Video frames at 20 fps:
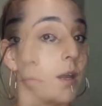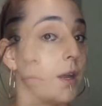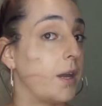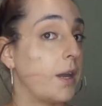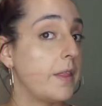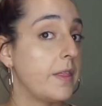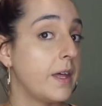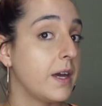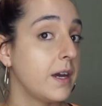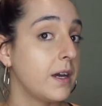
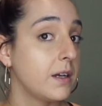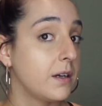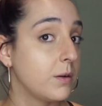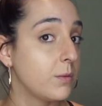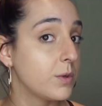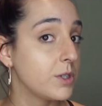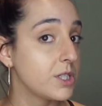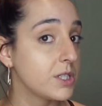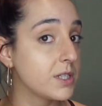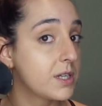And then
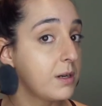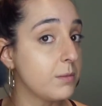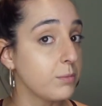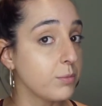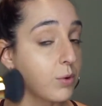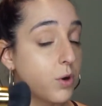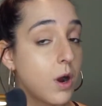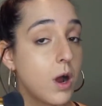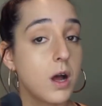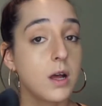we're just gonna
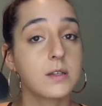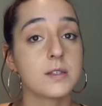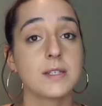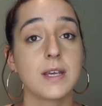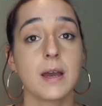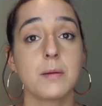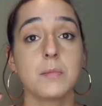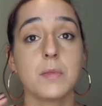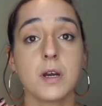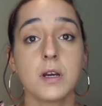bronze.
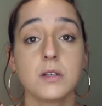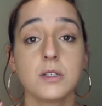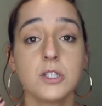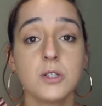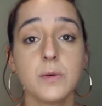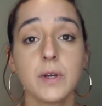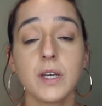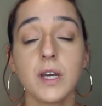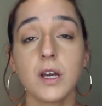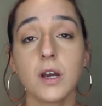I'm not
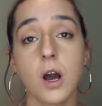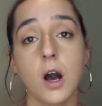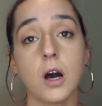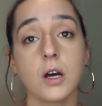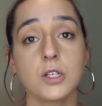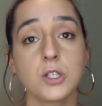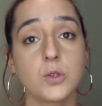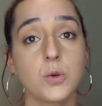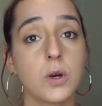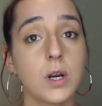doing a
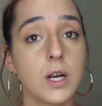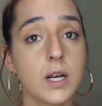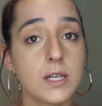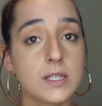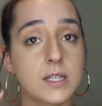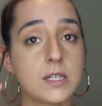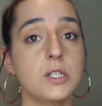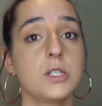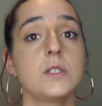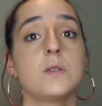contour
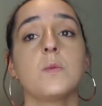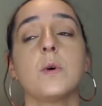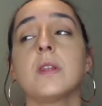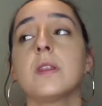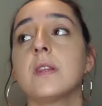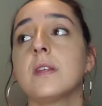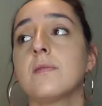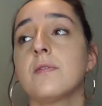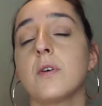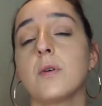because I just
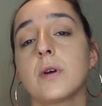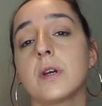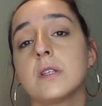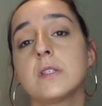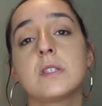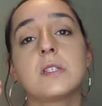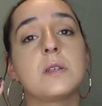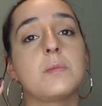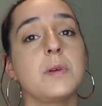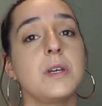want the
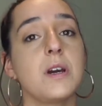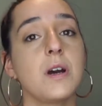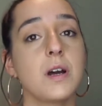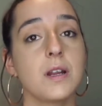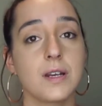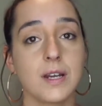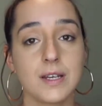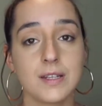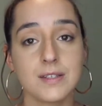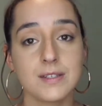focus to be
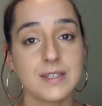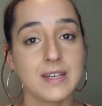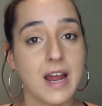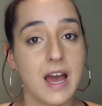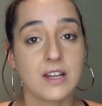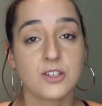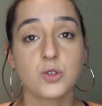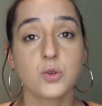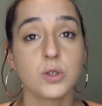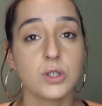on
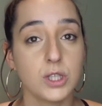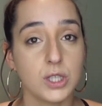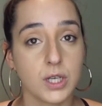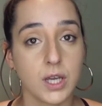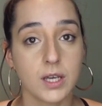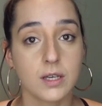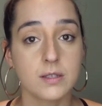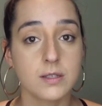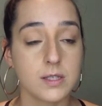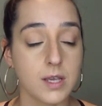natural
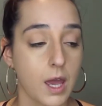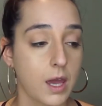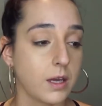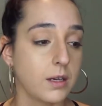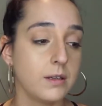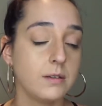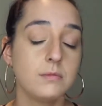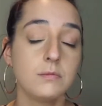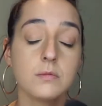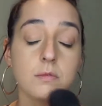looking
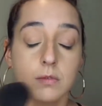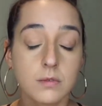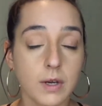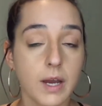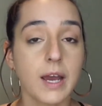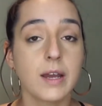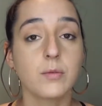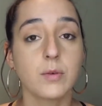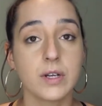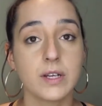skin.
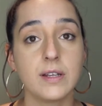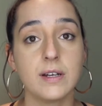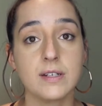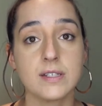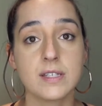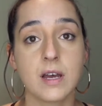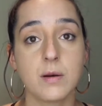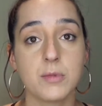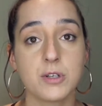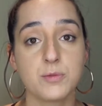I
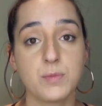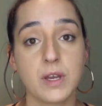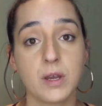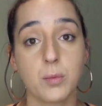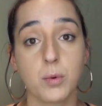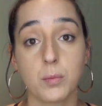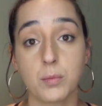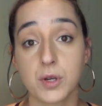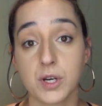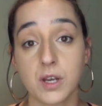realize how much makeup
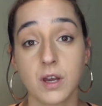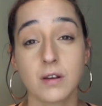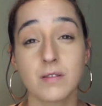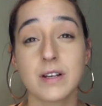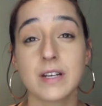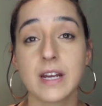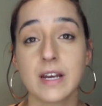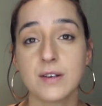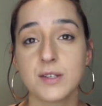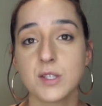we're putting on
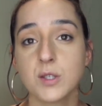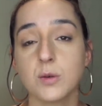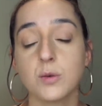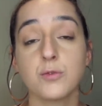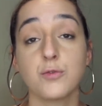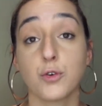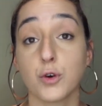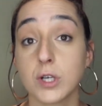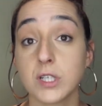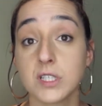right now, so
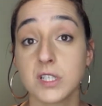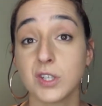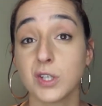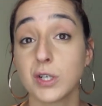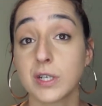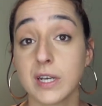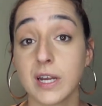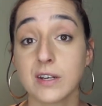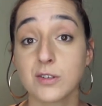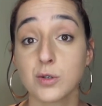for it to
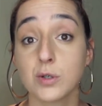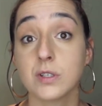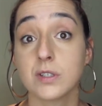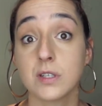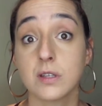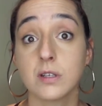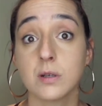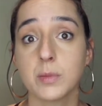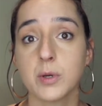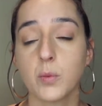look natural is a
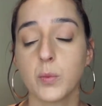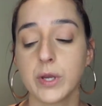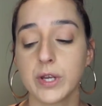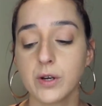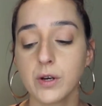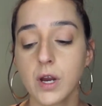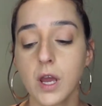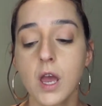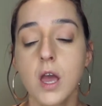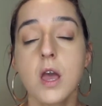little bit
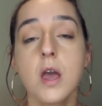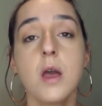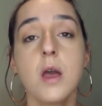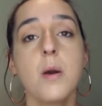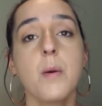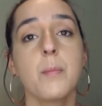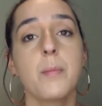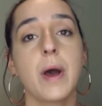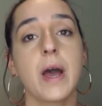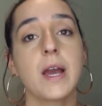weird.
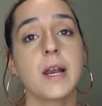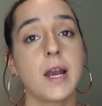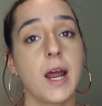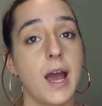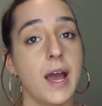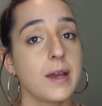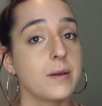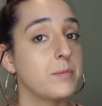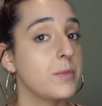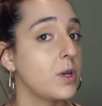But
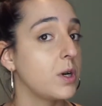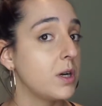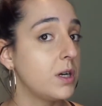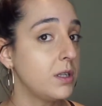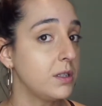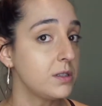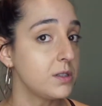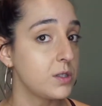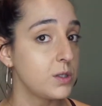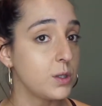I'm
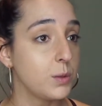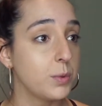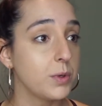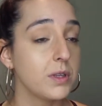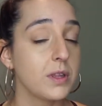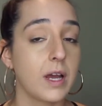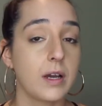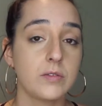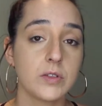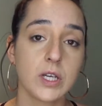not super
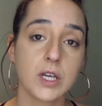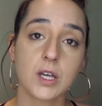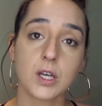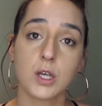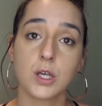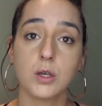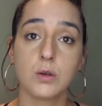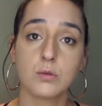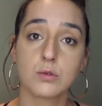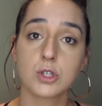loving a
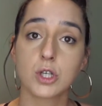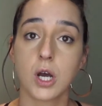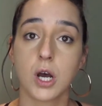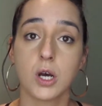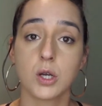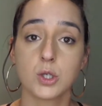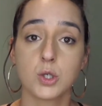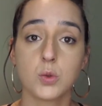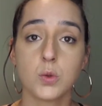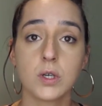huge
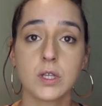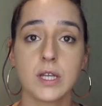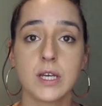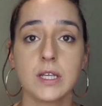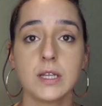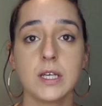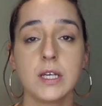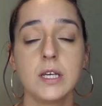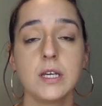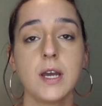contour
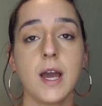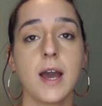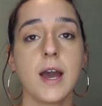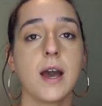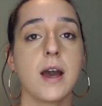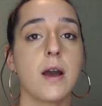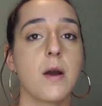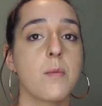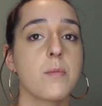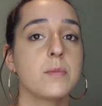lately.
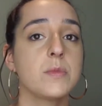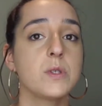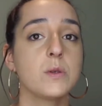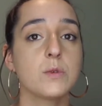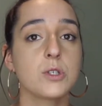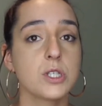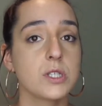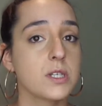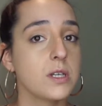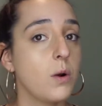So we're
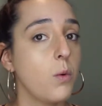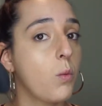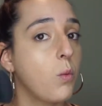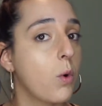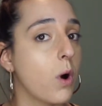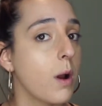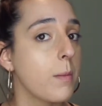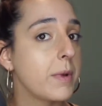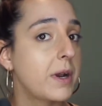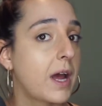just gonna
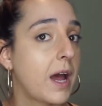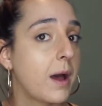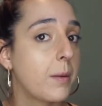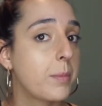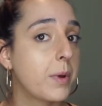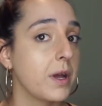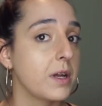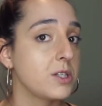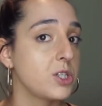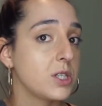warm it
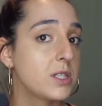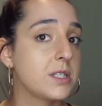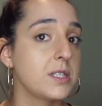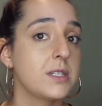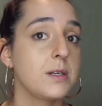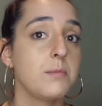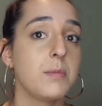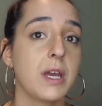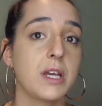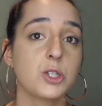up just
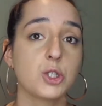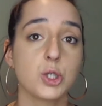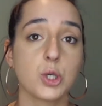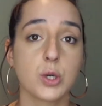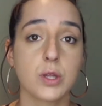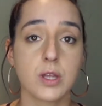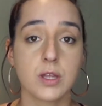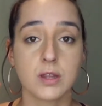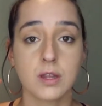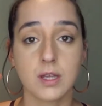to make sure
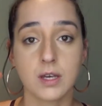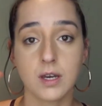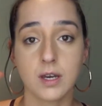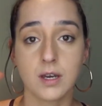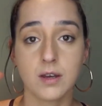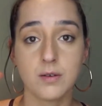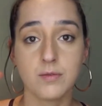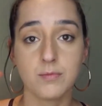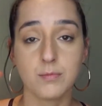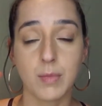
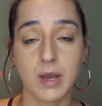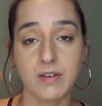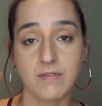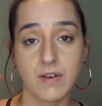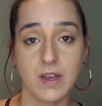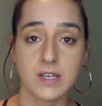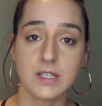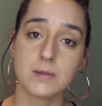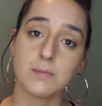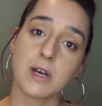that my
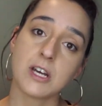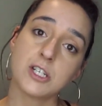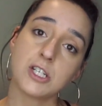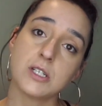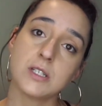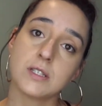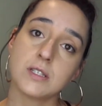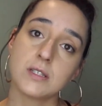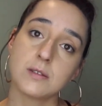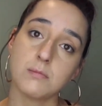face
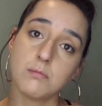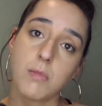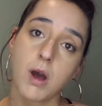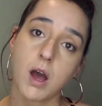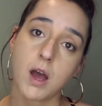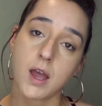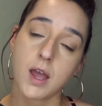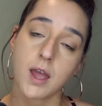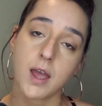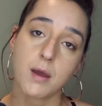matches
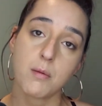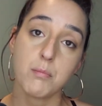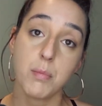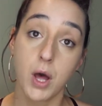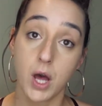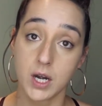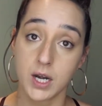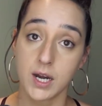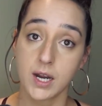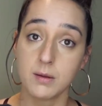my
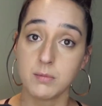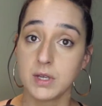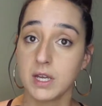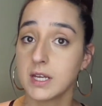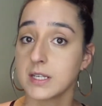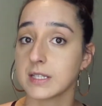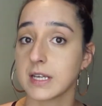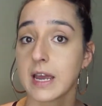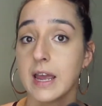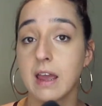body
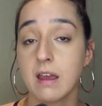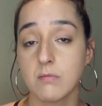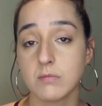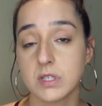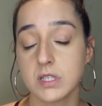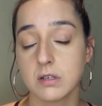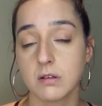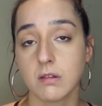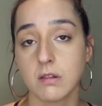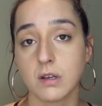because I am
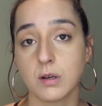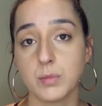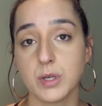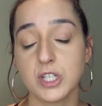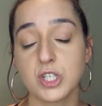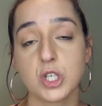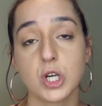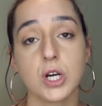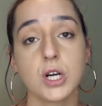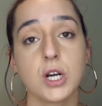still a little
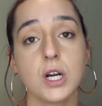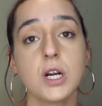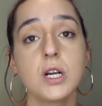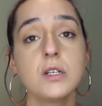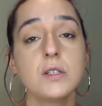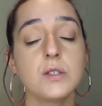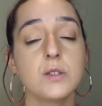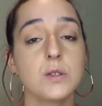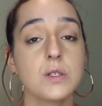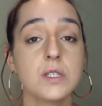bit
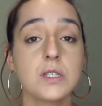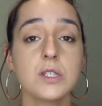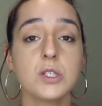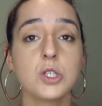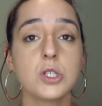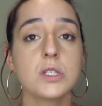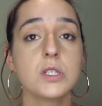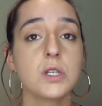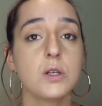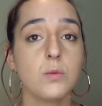darker. So this is
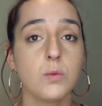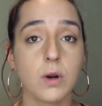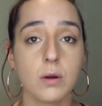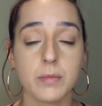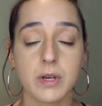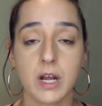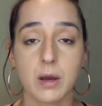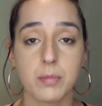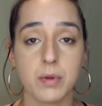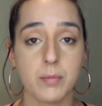just gonna warm
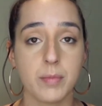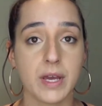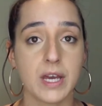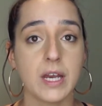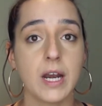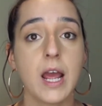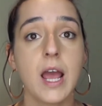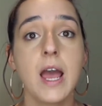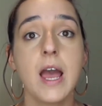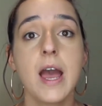it up a
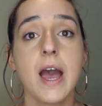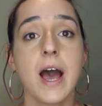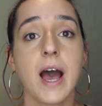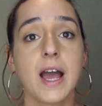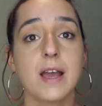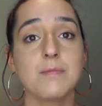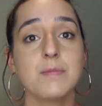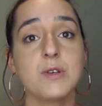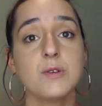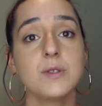bit.
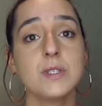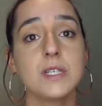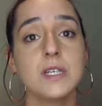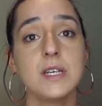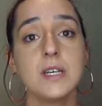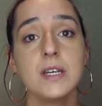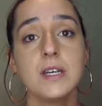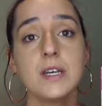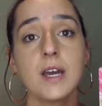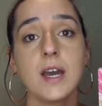I'm
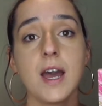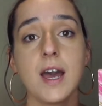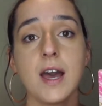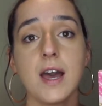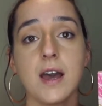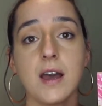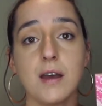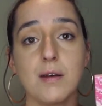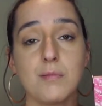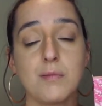using
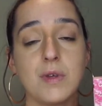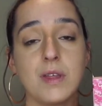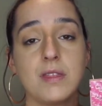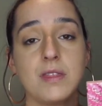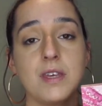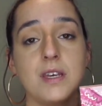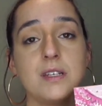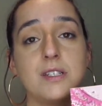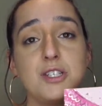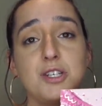
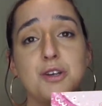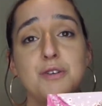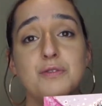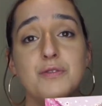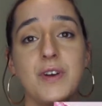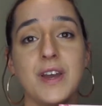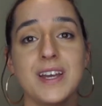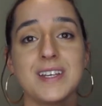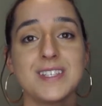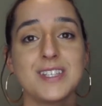the Too
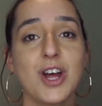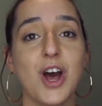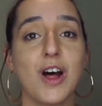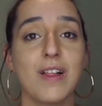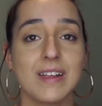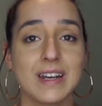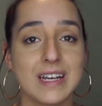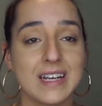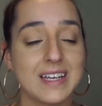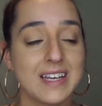Faced
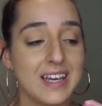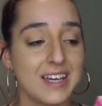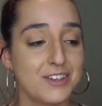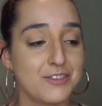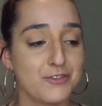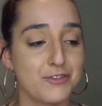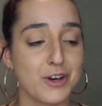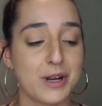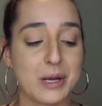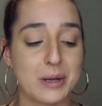holiday kit
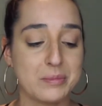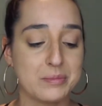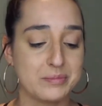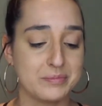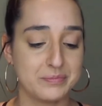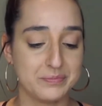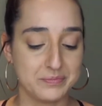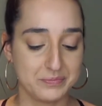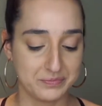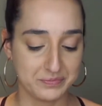
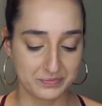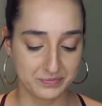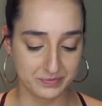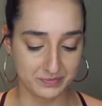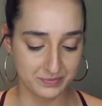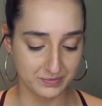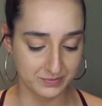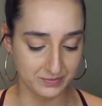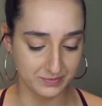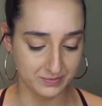from,
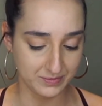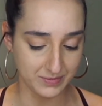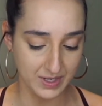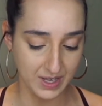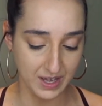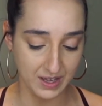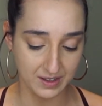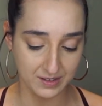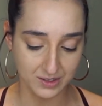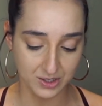
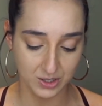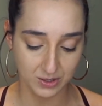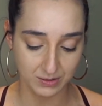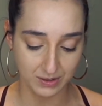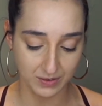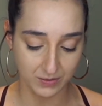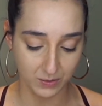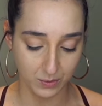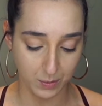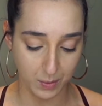I don't
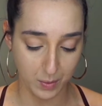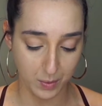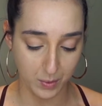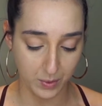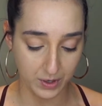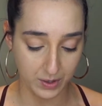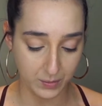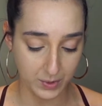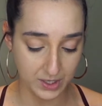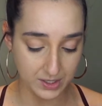even remember
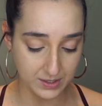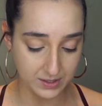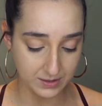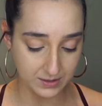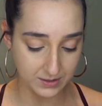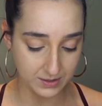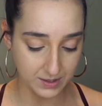when it was.